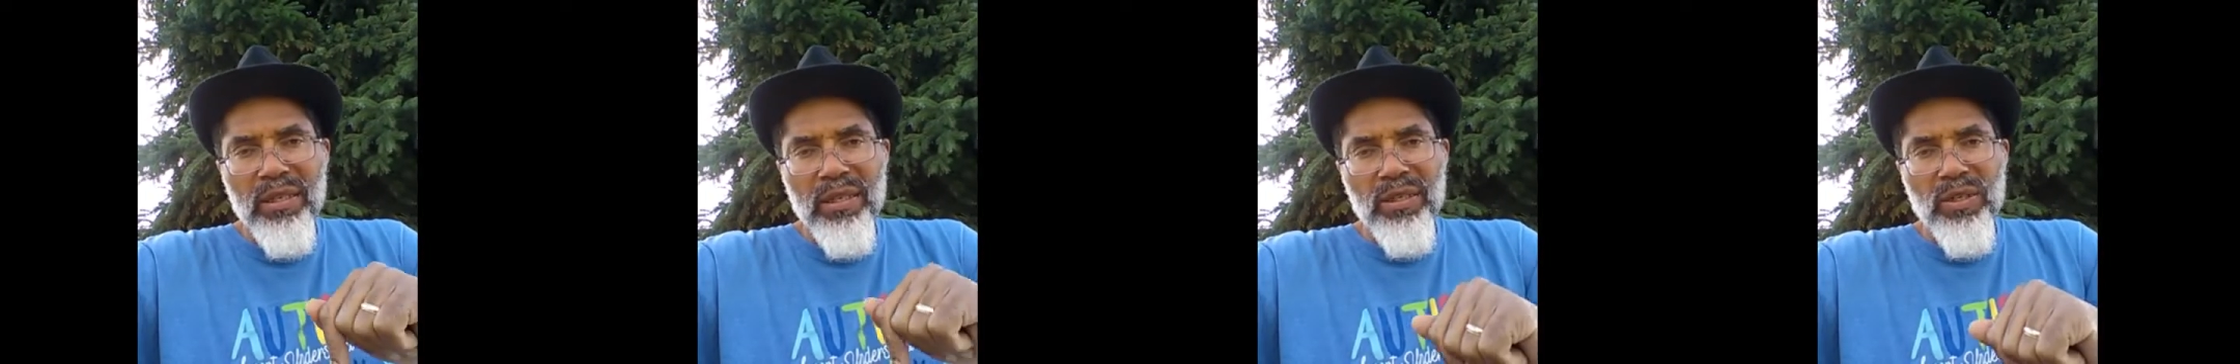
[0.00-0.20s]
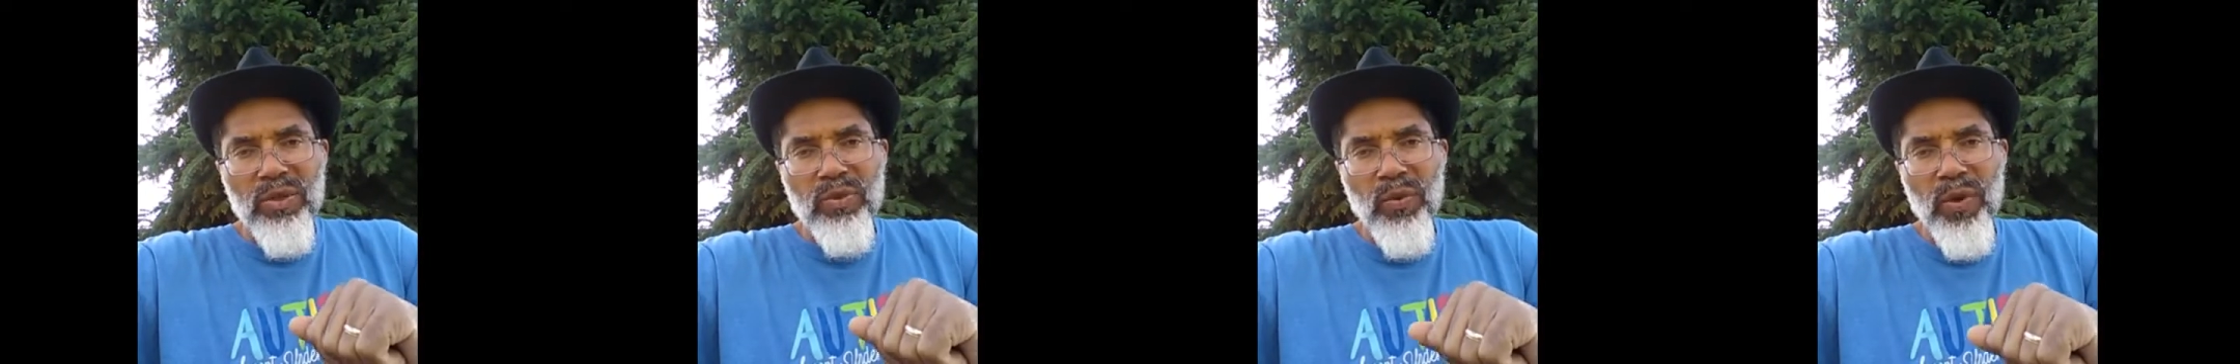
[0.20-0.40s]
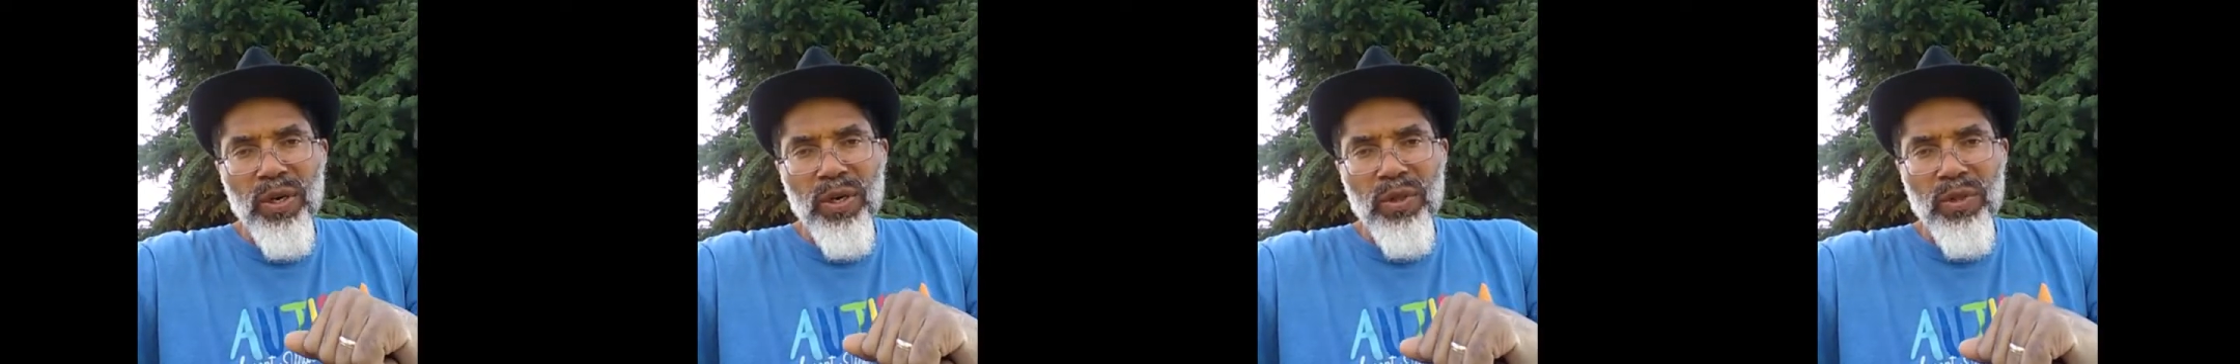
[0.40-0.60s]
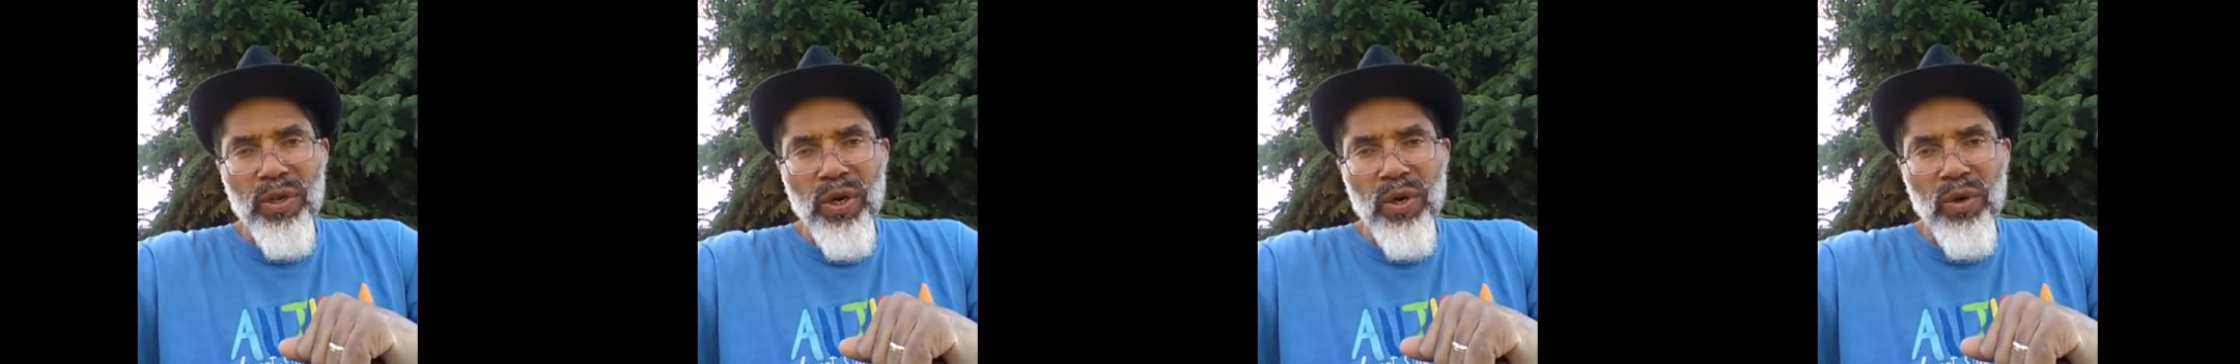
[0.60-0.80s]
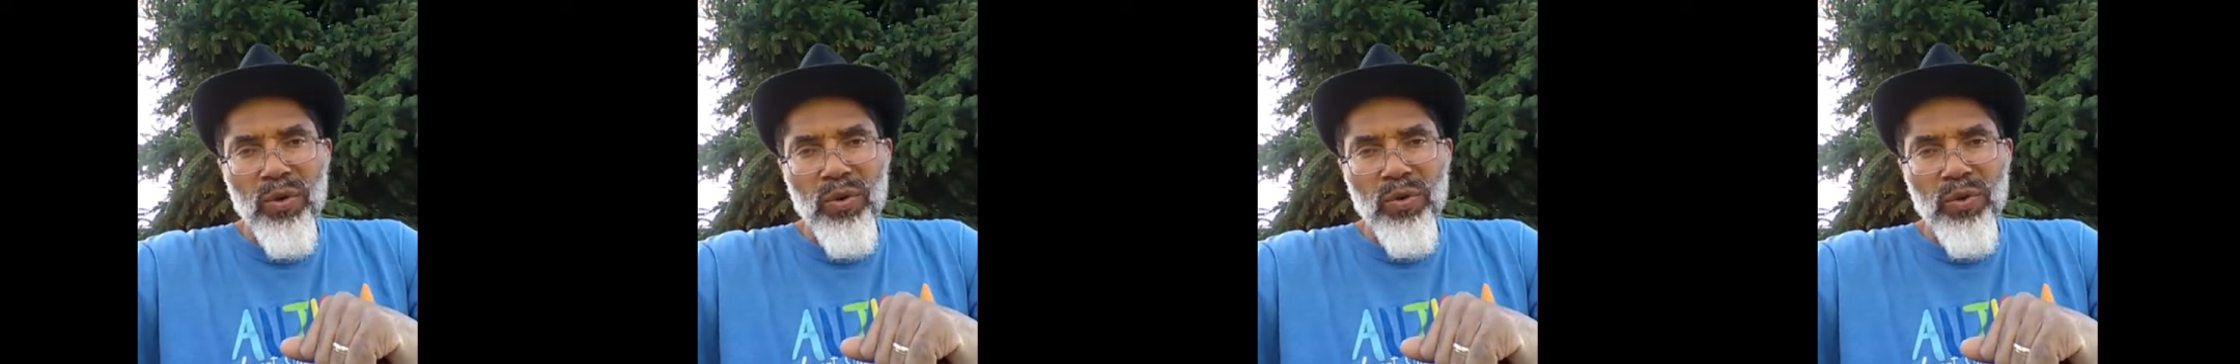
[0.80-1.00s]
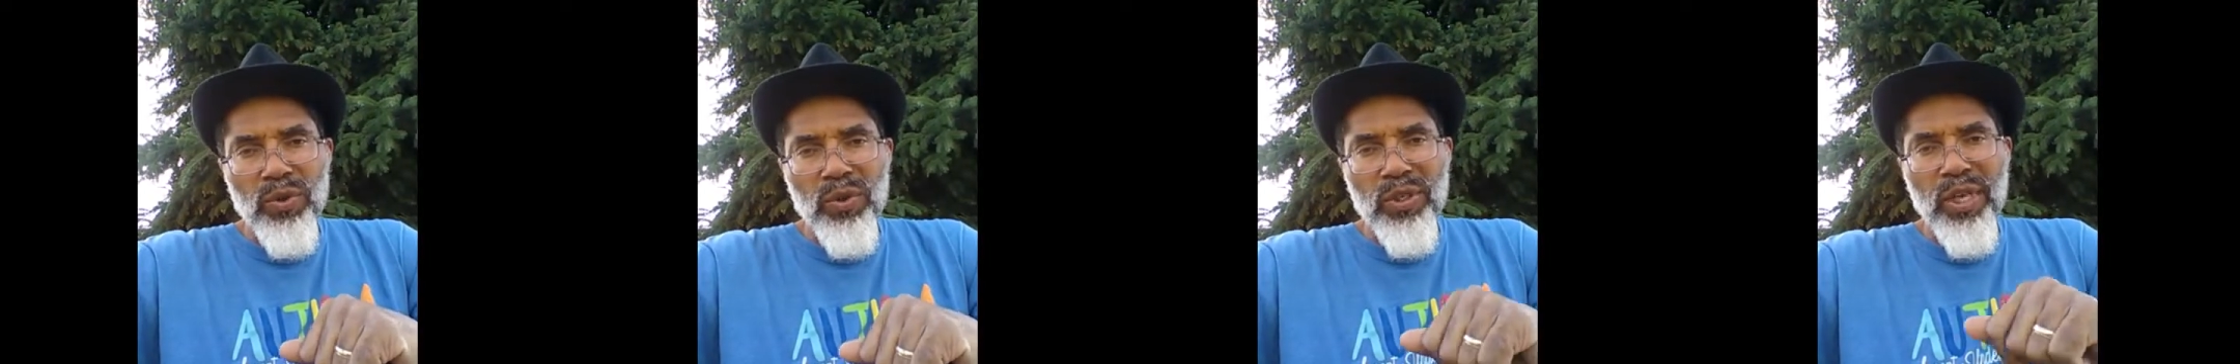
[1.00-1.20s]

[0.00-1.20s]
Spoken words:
is one of those